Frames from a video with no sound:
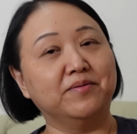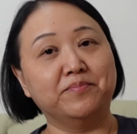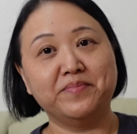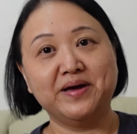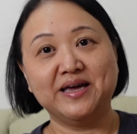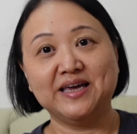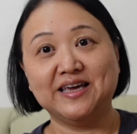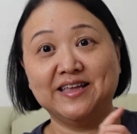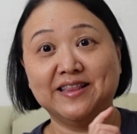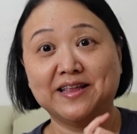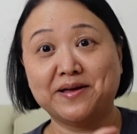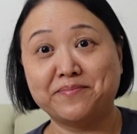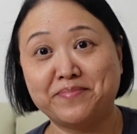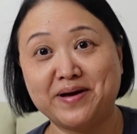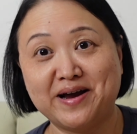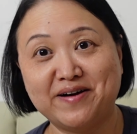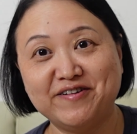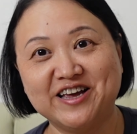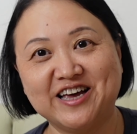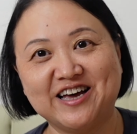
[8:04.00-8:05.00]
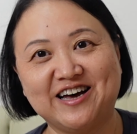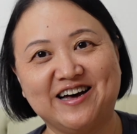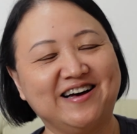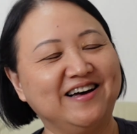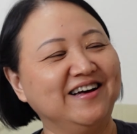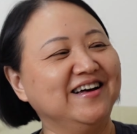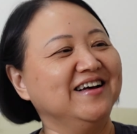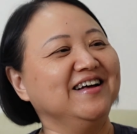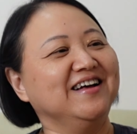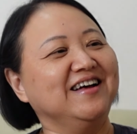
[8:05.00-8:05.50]
made in America,
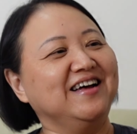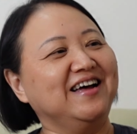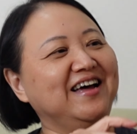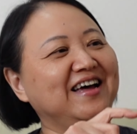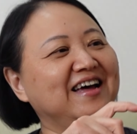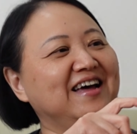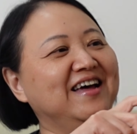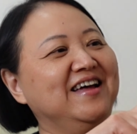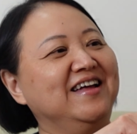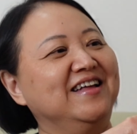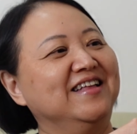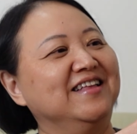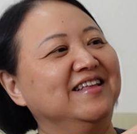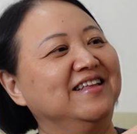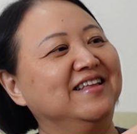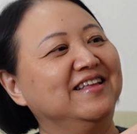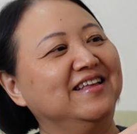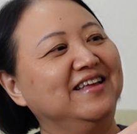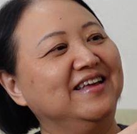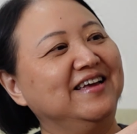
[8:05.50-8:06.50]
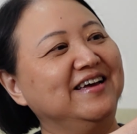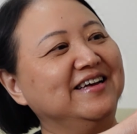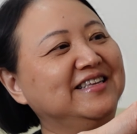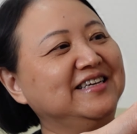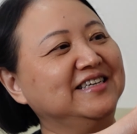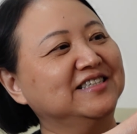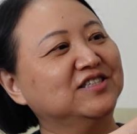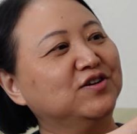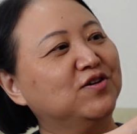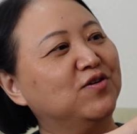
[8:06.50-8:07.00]
and it
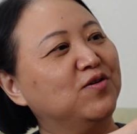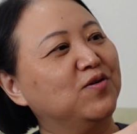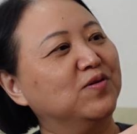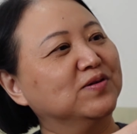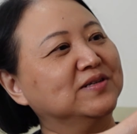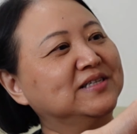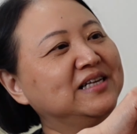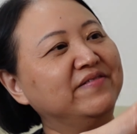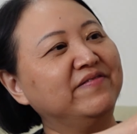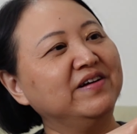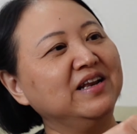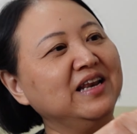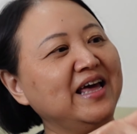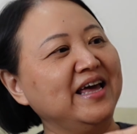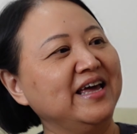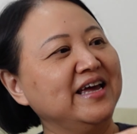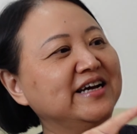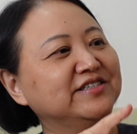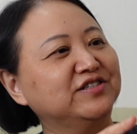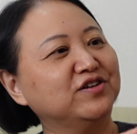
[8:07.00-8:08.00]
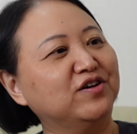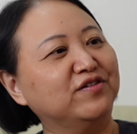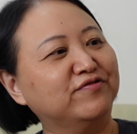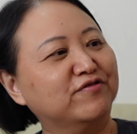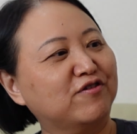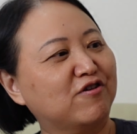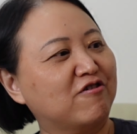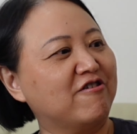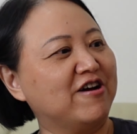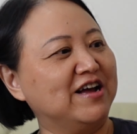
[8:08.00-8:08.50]
is called 7 Layers of
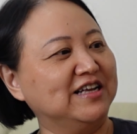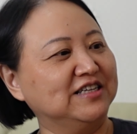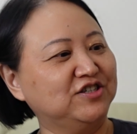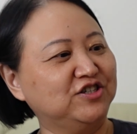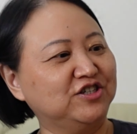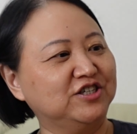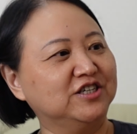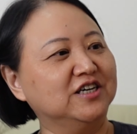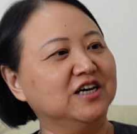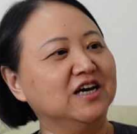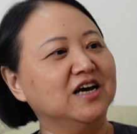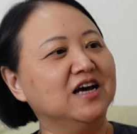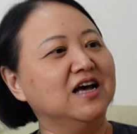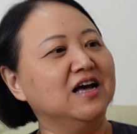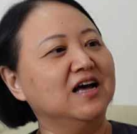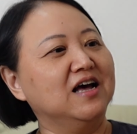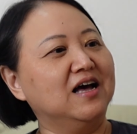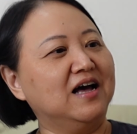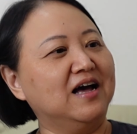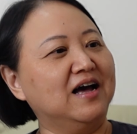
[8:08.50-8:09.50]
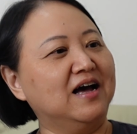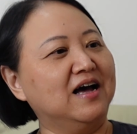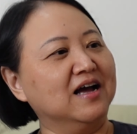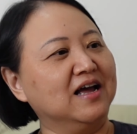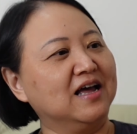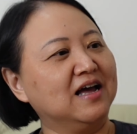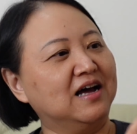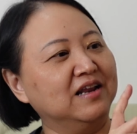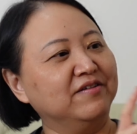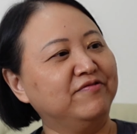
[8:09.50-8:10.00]
Crunch,
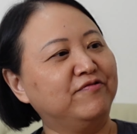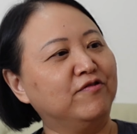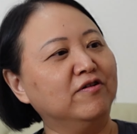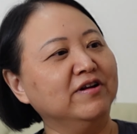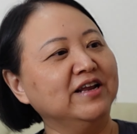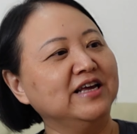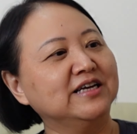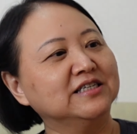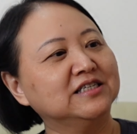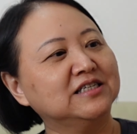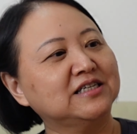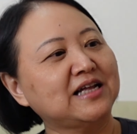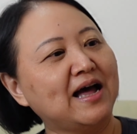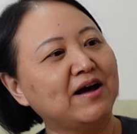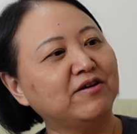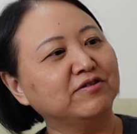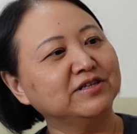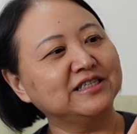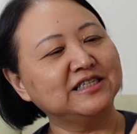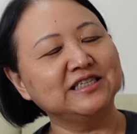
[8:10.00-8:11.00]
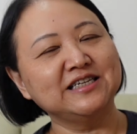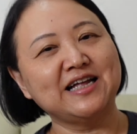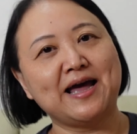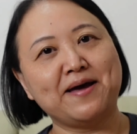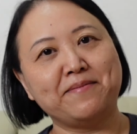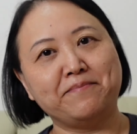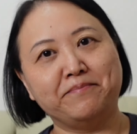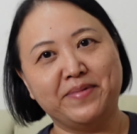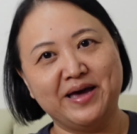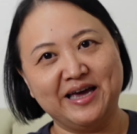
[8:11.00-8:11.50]
Californian style
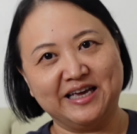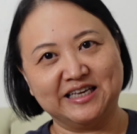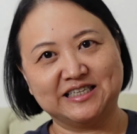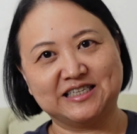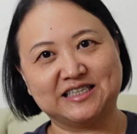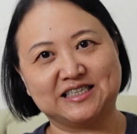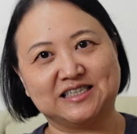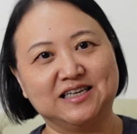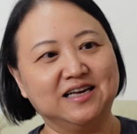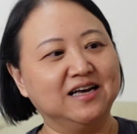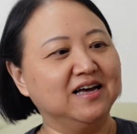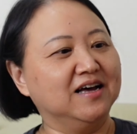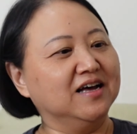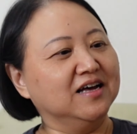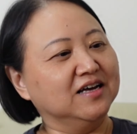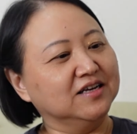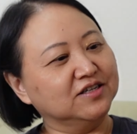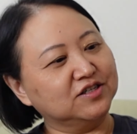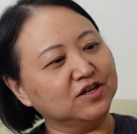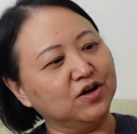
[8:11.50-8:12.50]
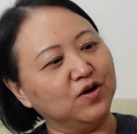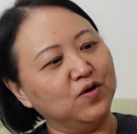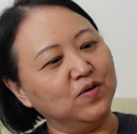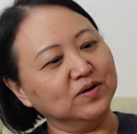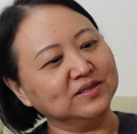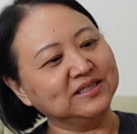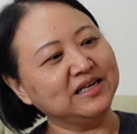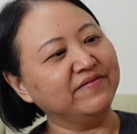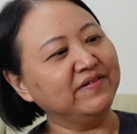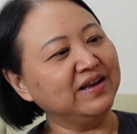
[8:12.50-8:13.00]
snack mix. So
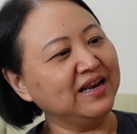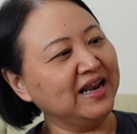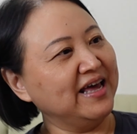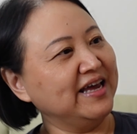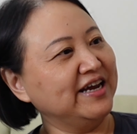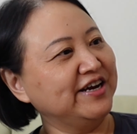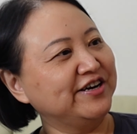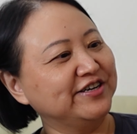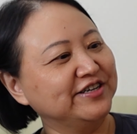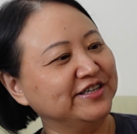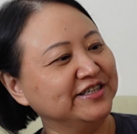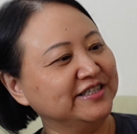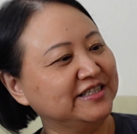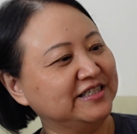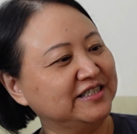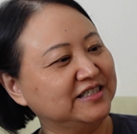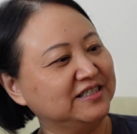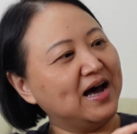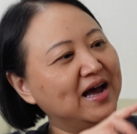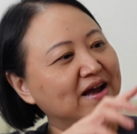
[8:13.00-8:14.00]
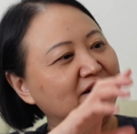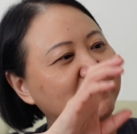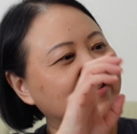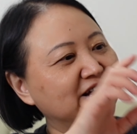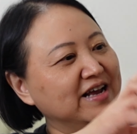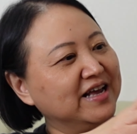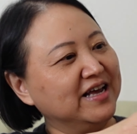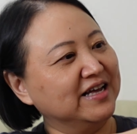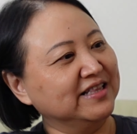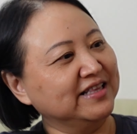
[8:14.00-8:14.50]
7 layers, I
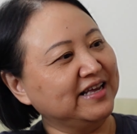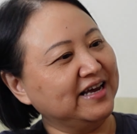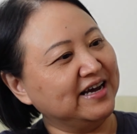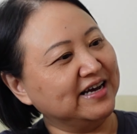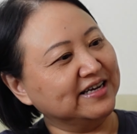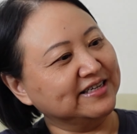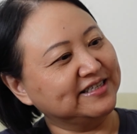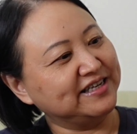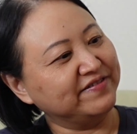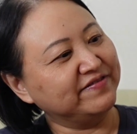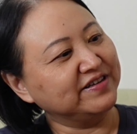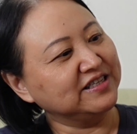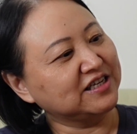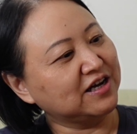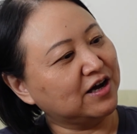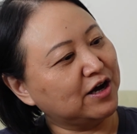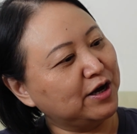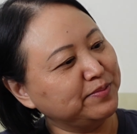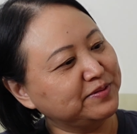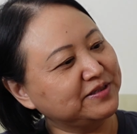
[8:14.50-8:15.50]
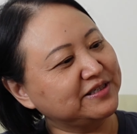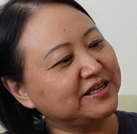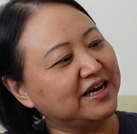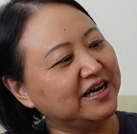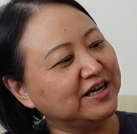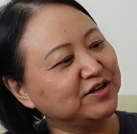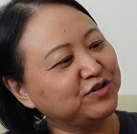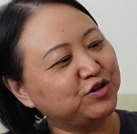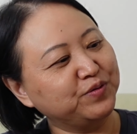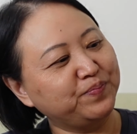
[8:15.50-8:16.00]
reckon there are 7 types. Yeah,
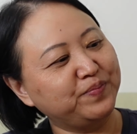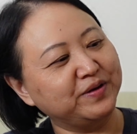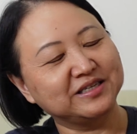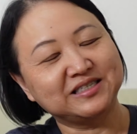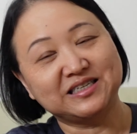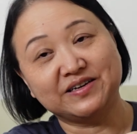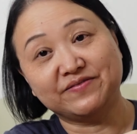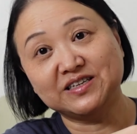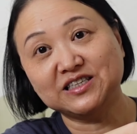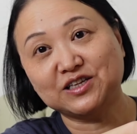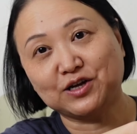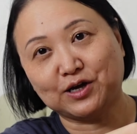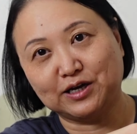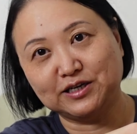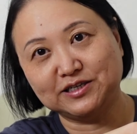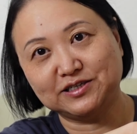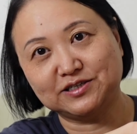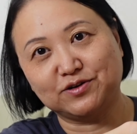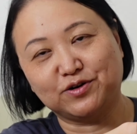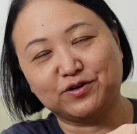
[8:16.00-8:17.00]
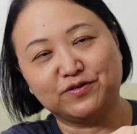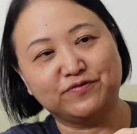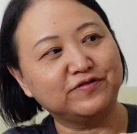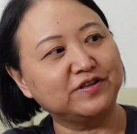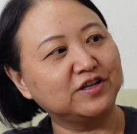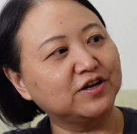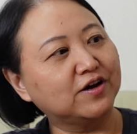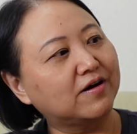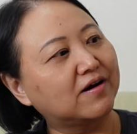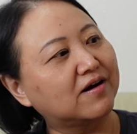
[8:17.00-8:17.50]
it should be 7 types of
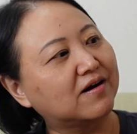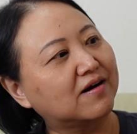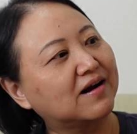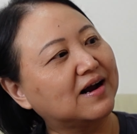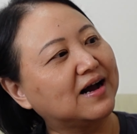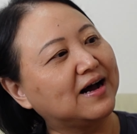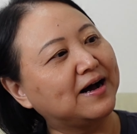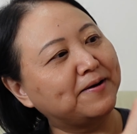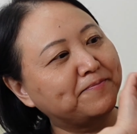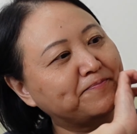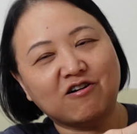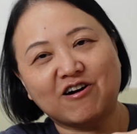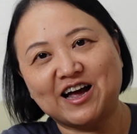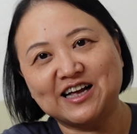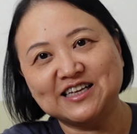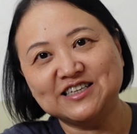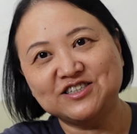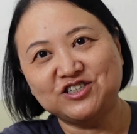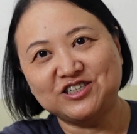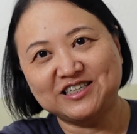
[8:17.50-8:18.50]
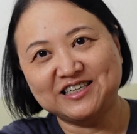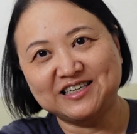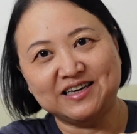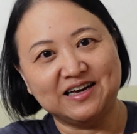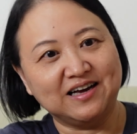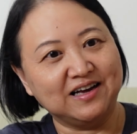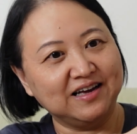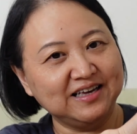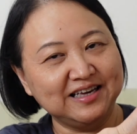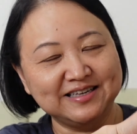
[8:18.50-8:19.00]
the crunch
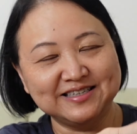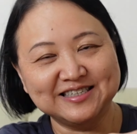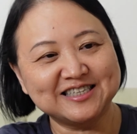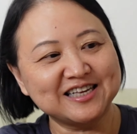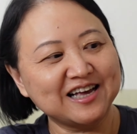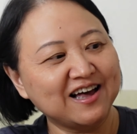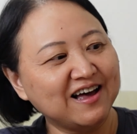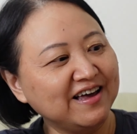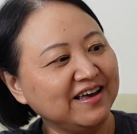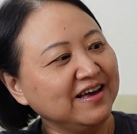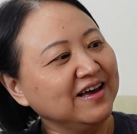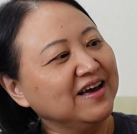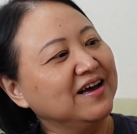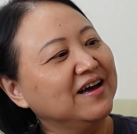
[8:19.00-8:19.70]
inside.